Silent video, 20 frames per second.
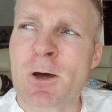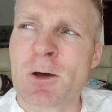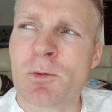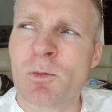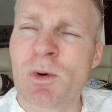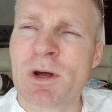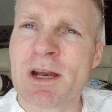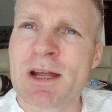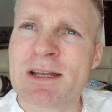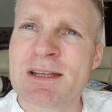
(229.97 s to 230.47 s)

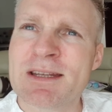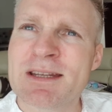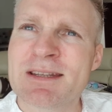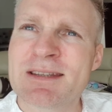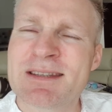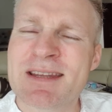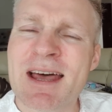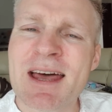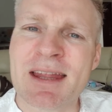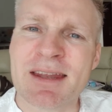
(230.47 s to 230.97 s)
What I
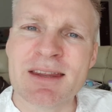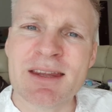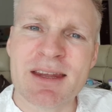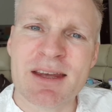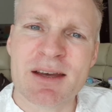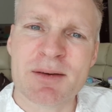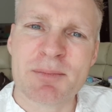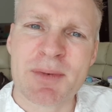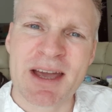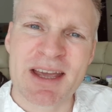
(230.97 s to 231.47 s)
did
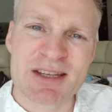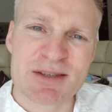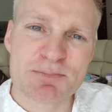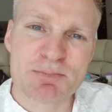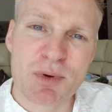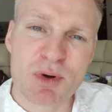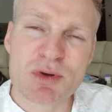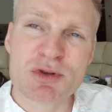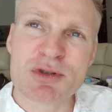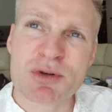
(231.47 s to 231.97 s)
then, my
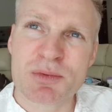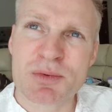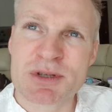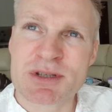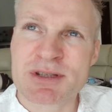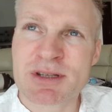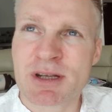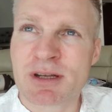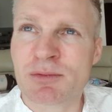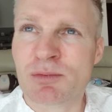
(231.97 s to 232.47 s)
exposure
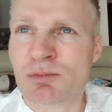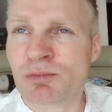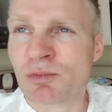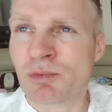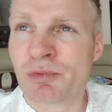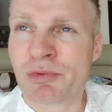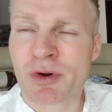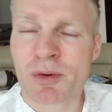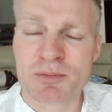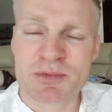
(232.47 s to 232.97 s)
was then
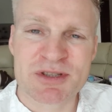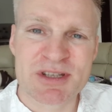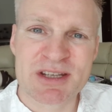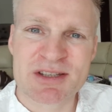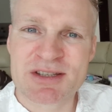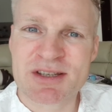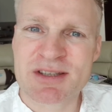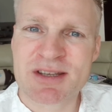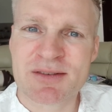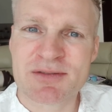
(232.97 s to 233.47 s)
from
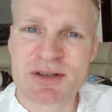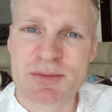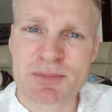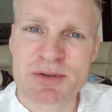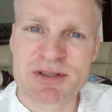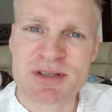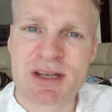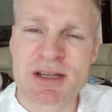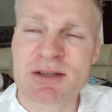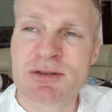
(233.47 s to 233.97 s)

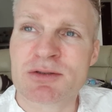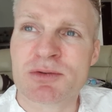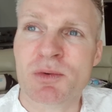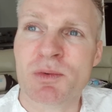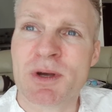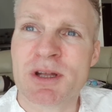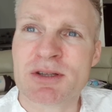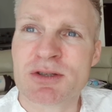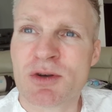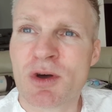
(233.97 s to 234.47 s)
60-70%
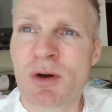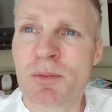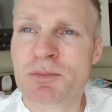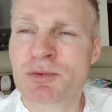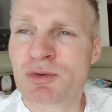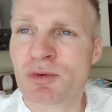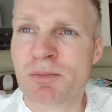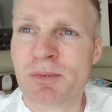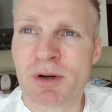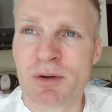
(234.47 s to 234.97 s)
went up
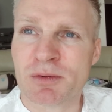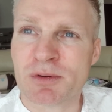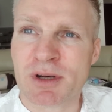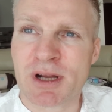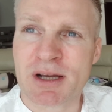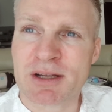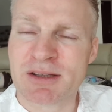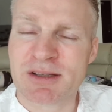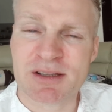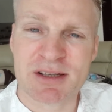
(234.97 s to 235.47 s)
to about
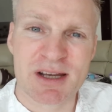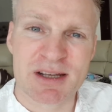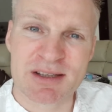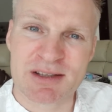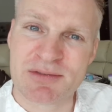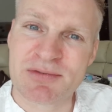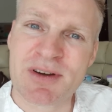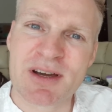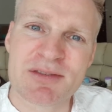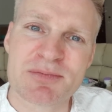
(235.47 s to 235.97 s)

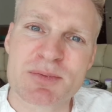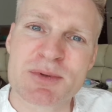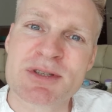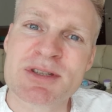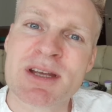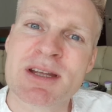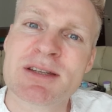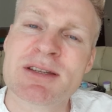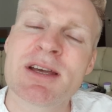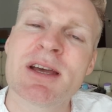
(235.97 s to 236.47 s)

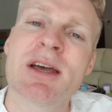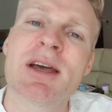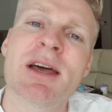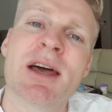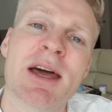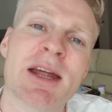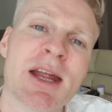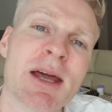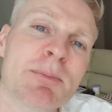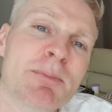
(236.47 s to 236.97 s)
90-95%,
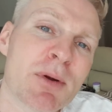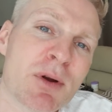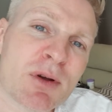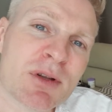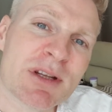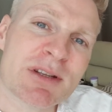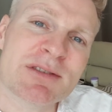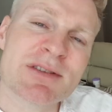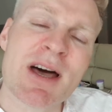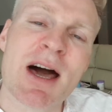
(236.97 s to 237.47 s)
and I
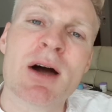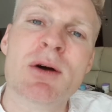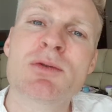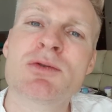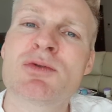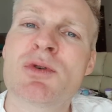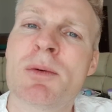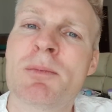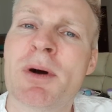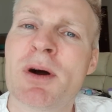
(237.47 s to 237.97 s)
brought it down
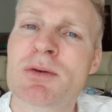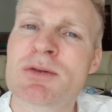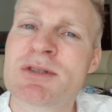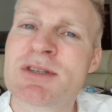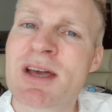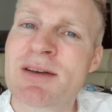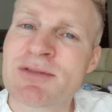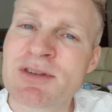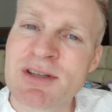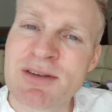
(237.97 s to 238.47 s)
to about
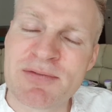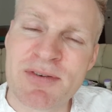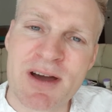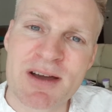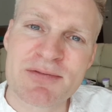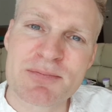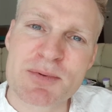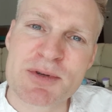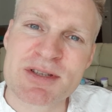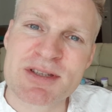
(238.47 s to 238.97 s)

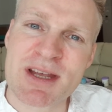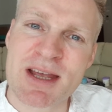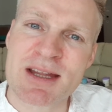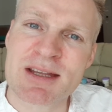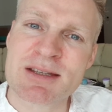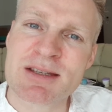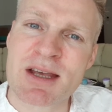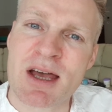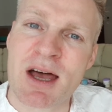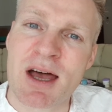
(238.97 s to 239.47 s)

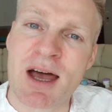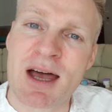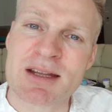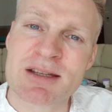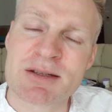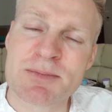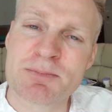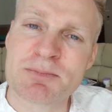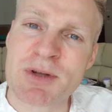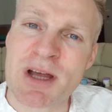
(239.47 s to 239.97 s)
75% at
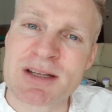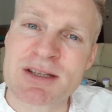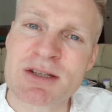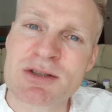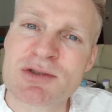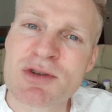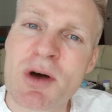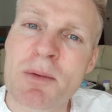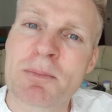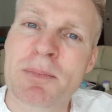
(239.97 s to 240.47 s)
the
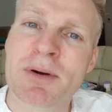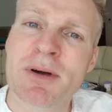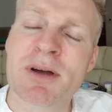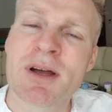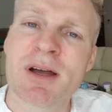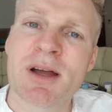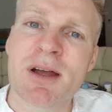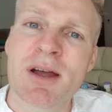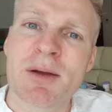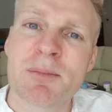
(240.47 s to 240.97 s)
top,
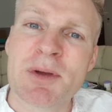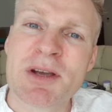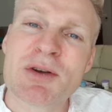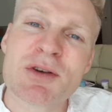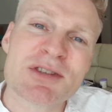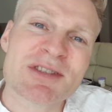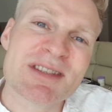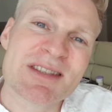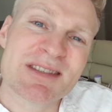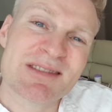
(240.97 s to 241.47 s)

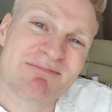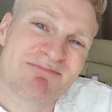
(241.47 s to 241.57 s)
because